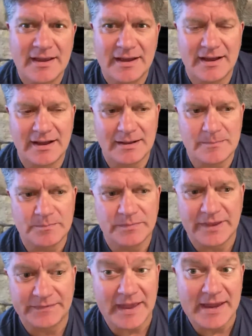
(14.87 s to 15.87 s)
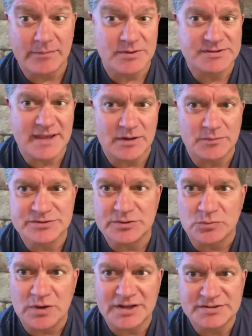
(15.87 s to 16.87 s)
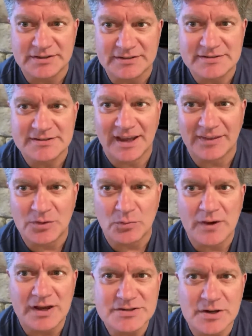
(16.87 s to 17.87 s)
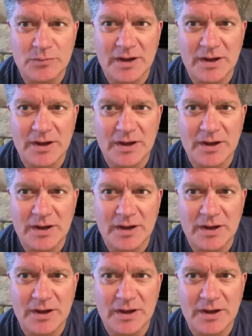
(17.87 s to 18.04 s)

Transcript: that they ever said it was the Russians in the Russia